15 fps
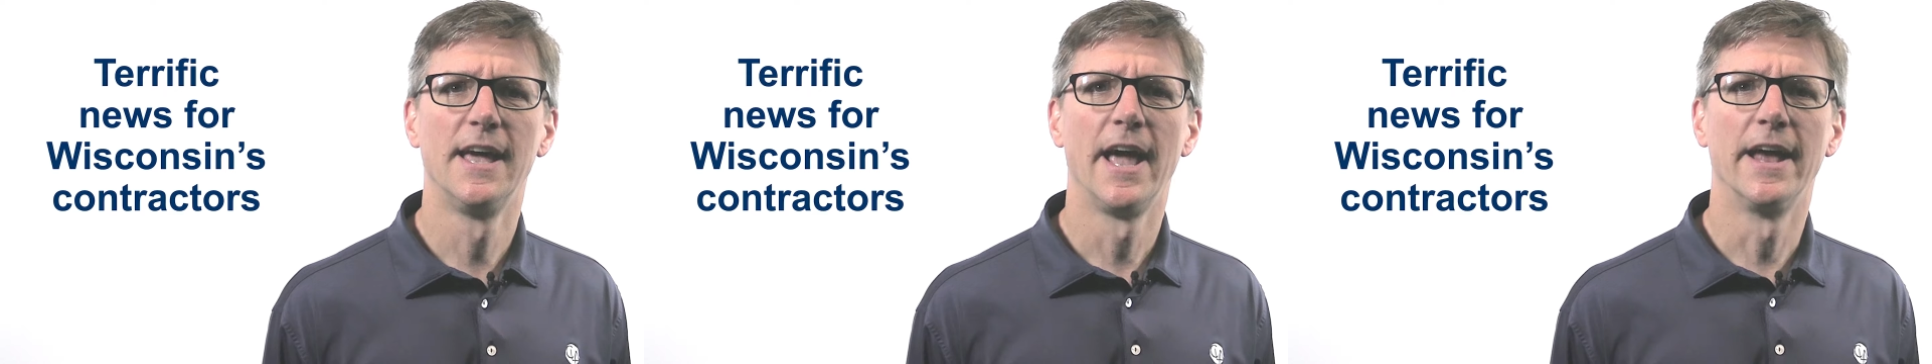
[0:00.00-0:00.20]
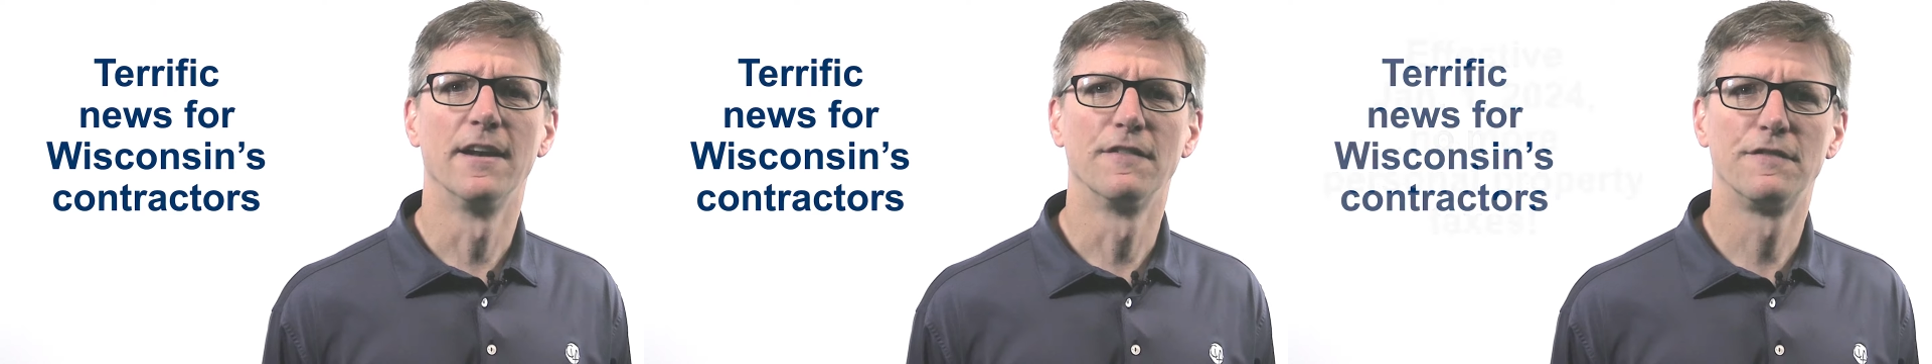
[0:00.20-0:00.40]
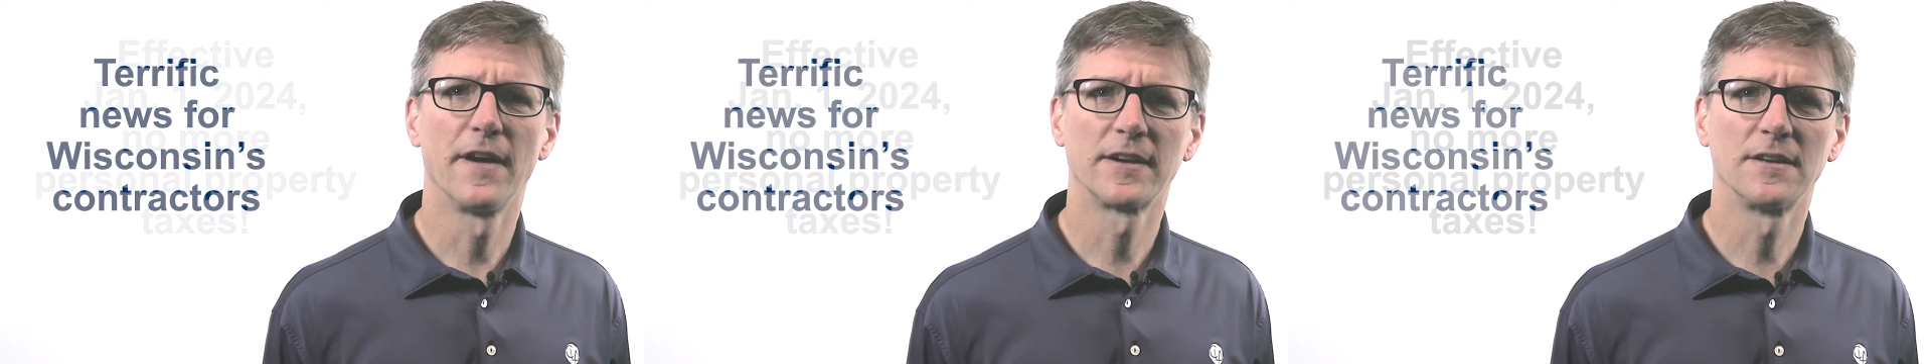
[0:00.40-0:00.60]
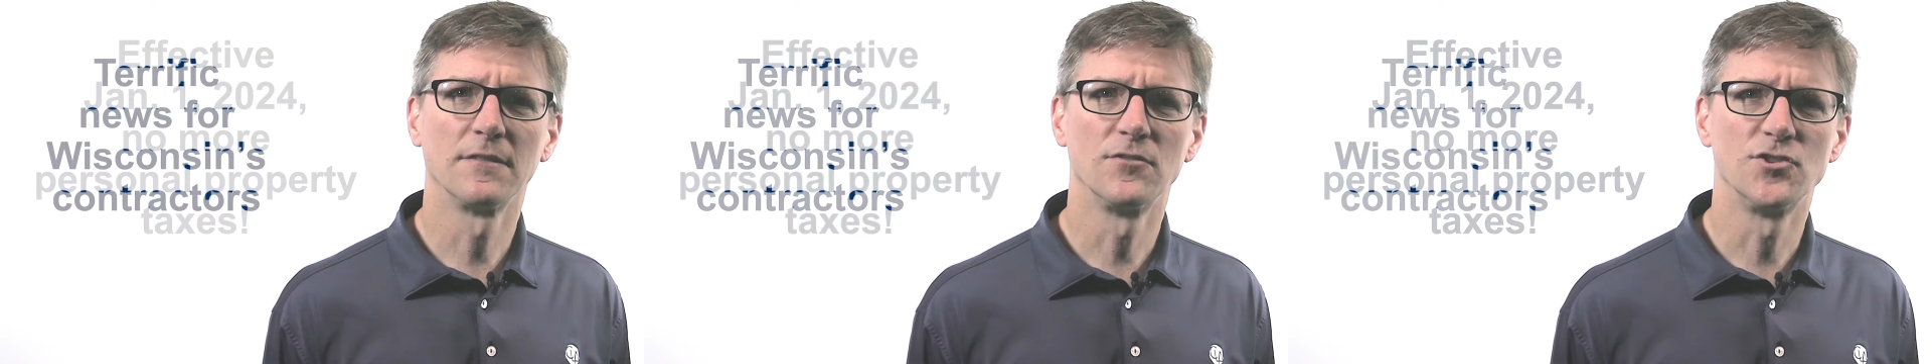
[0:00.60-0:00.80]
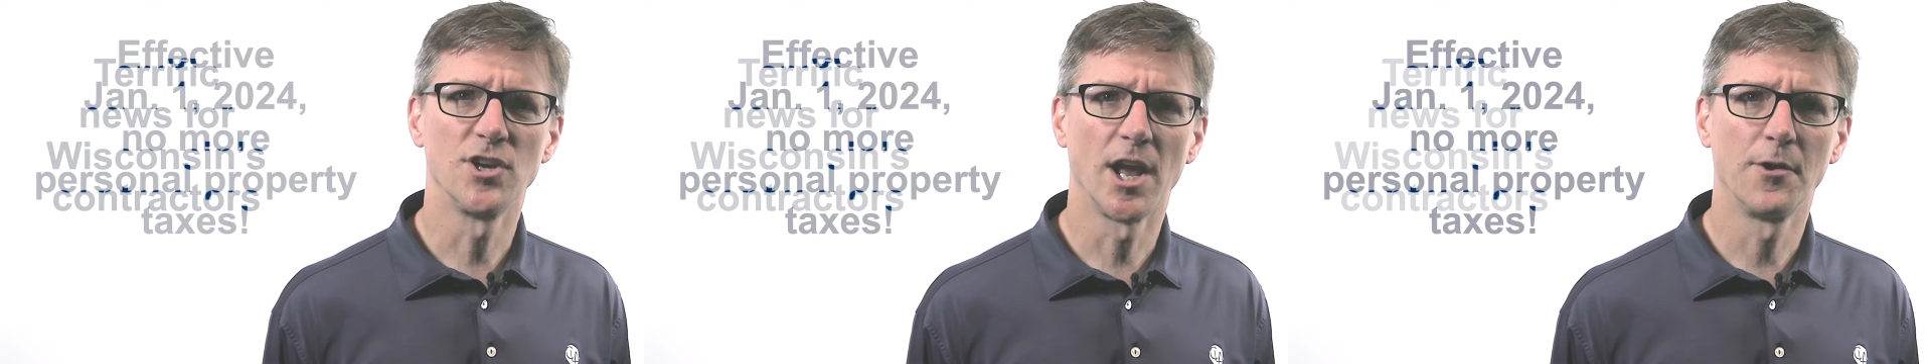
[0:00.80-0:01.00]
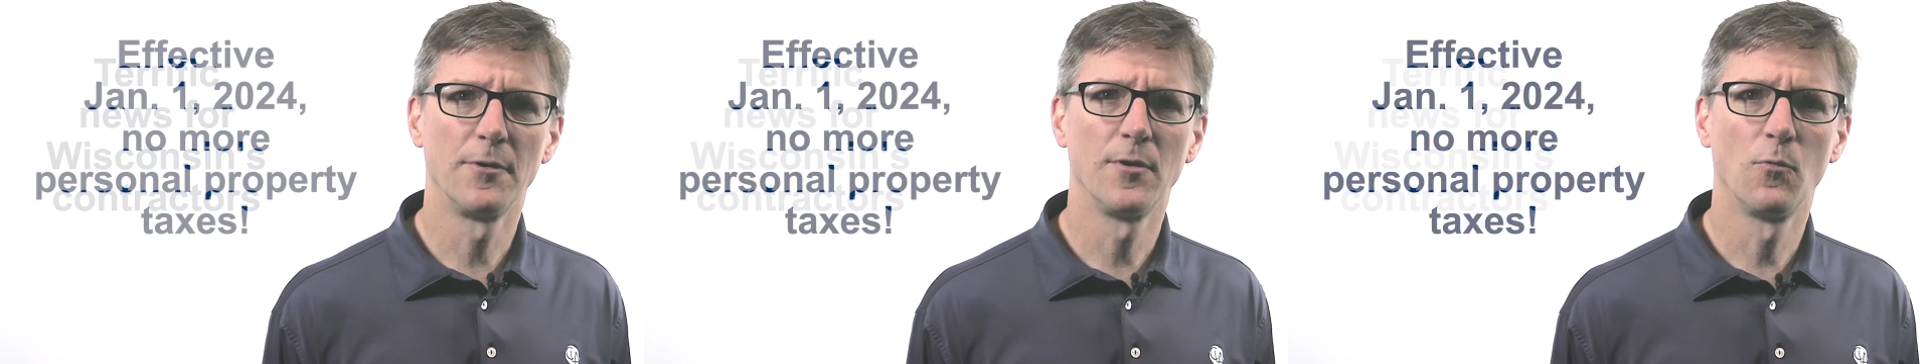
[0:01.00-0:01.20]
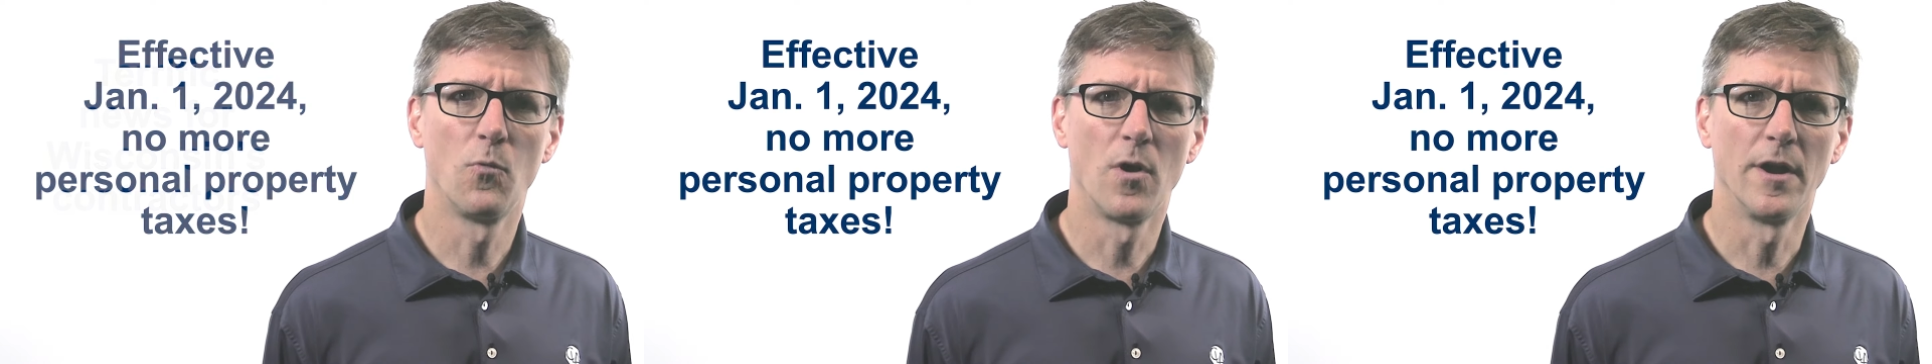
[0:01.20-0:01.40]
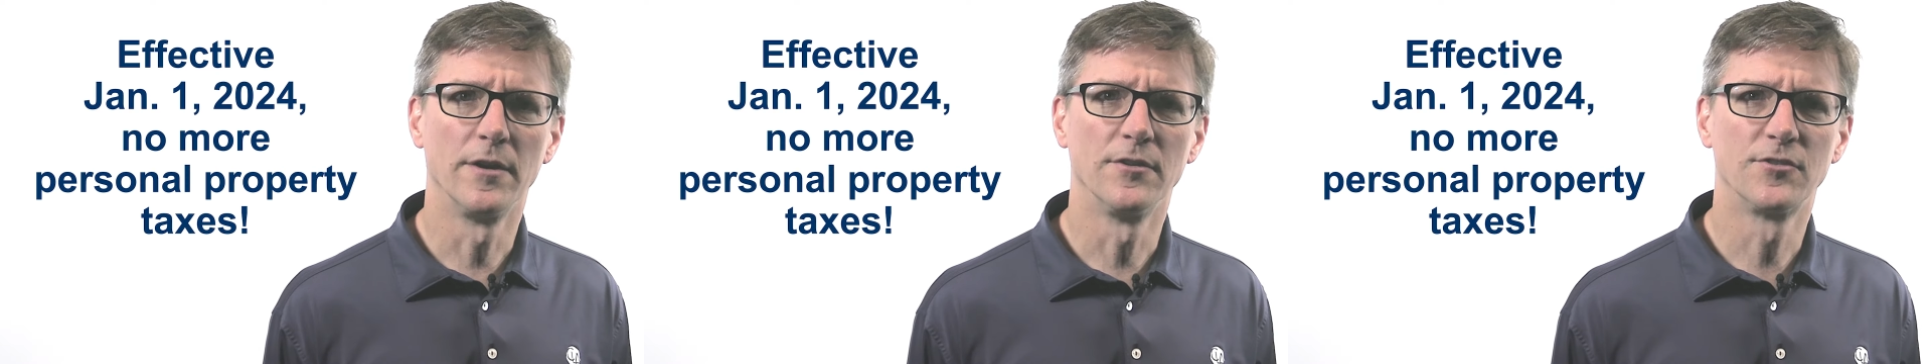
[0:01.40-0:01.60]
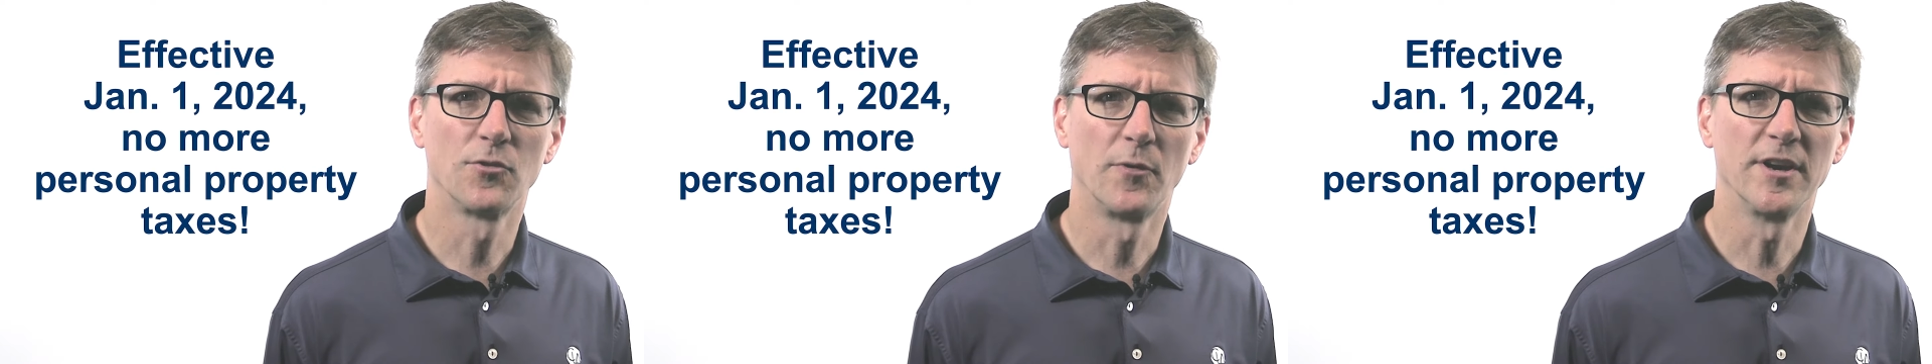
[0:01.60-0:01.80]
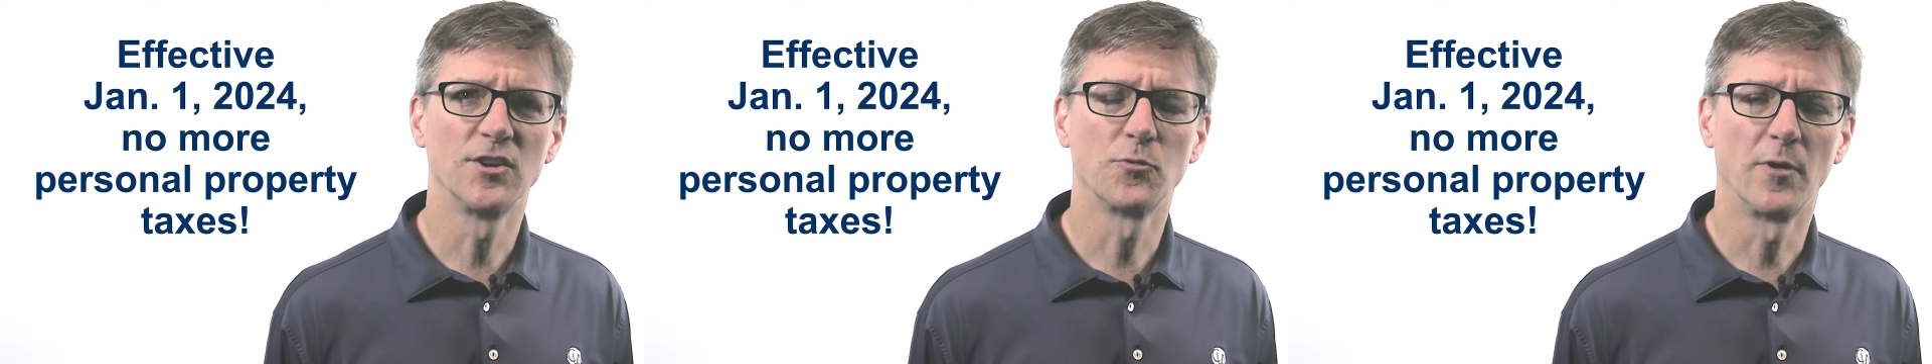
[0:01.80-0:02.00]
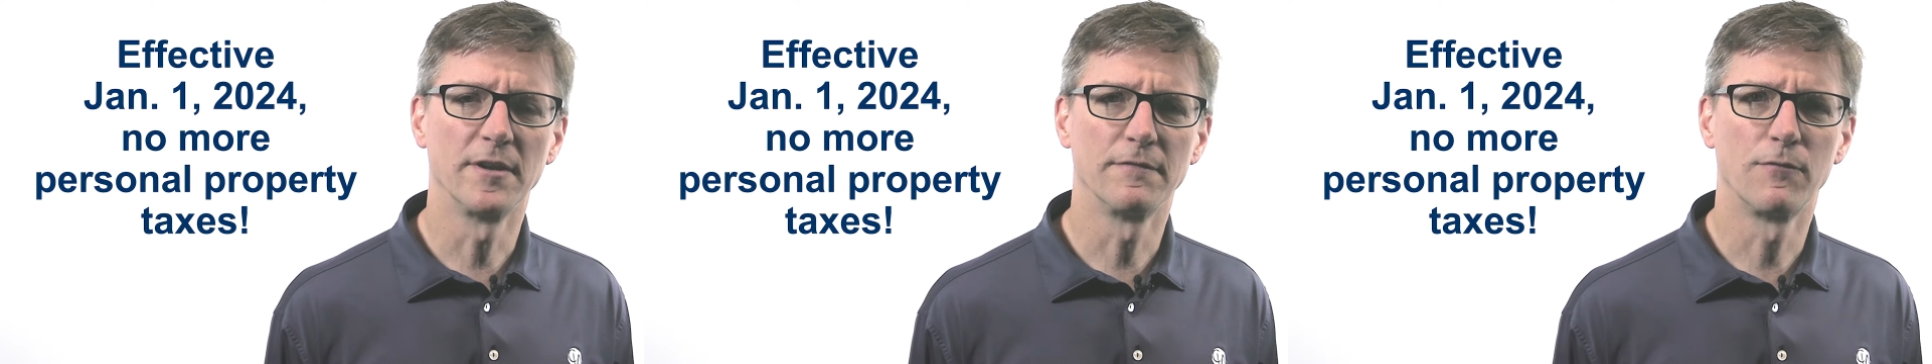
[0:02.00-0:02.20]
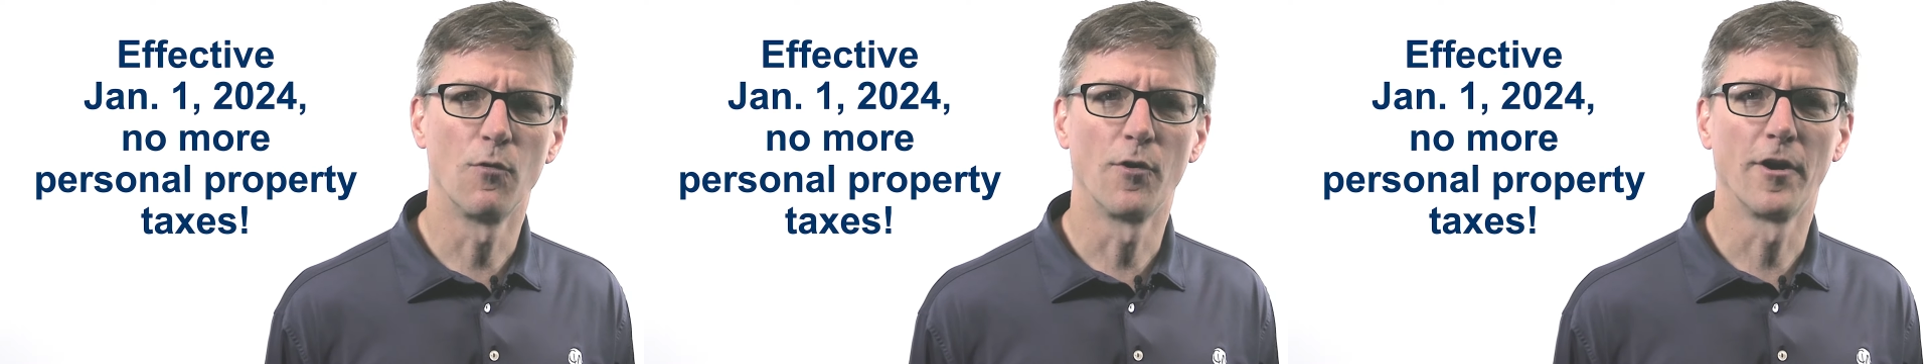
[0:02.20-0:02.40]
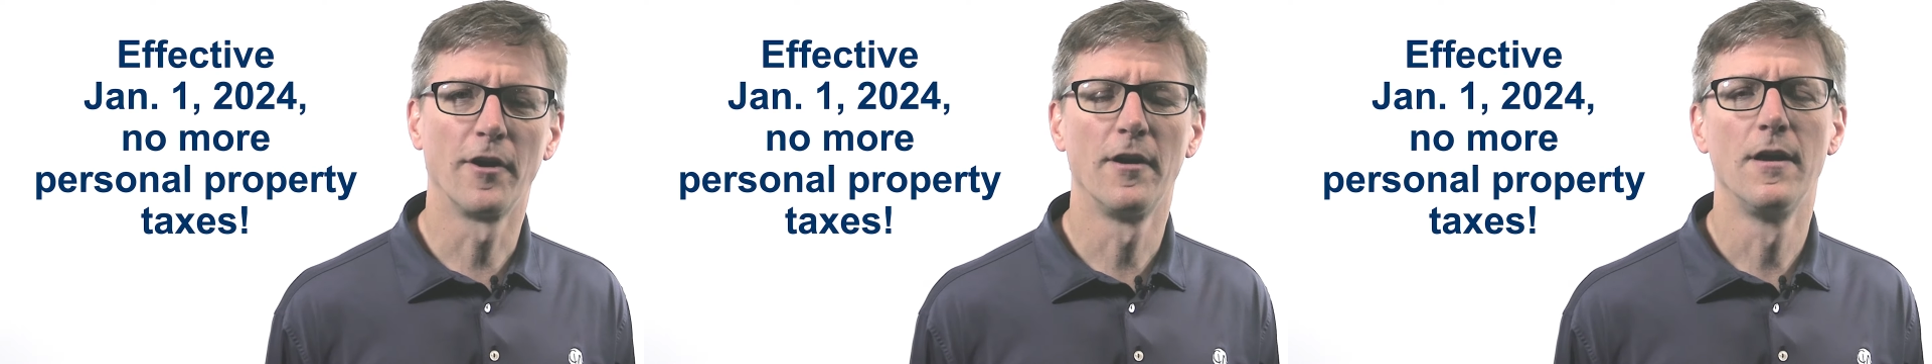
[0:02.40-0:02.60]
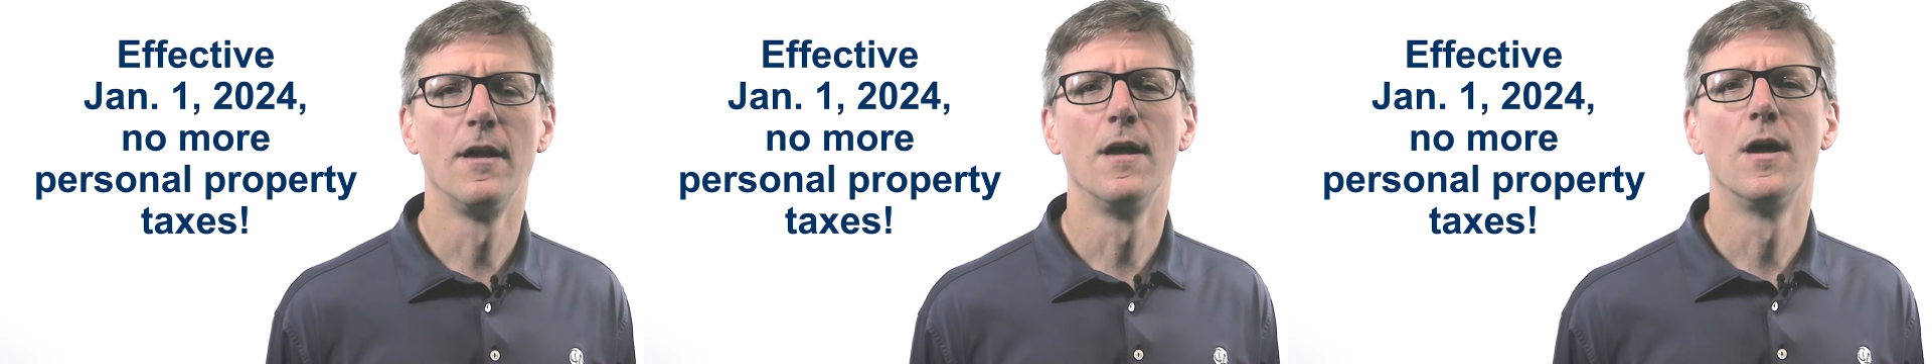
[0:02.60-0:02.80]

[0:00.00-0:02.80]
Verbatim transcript: and effective January 1, 2024,